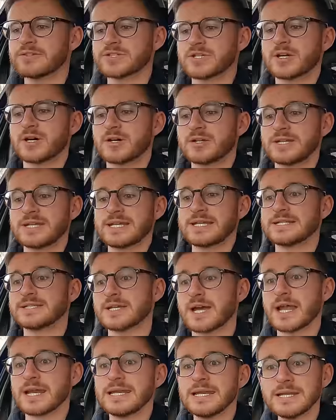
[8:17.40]
this car
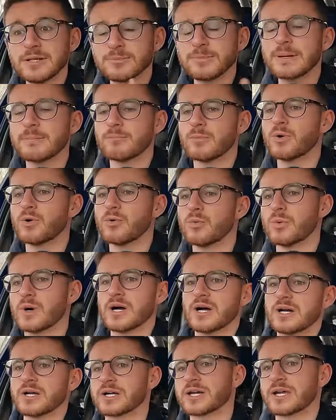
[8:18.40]
needs a little bit more
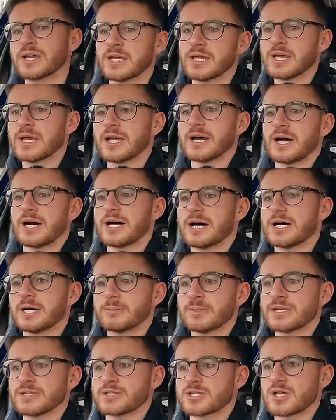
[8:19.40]
work
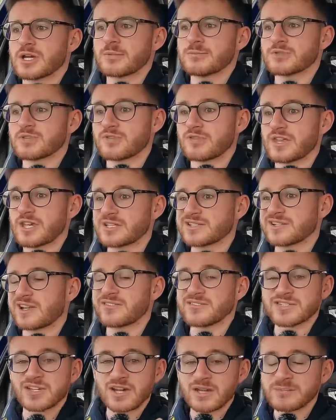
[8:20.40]
in terms of things
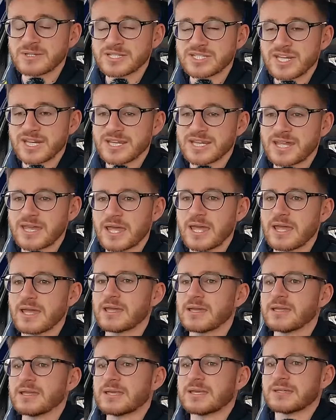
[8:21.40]
like the timing chain kit.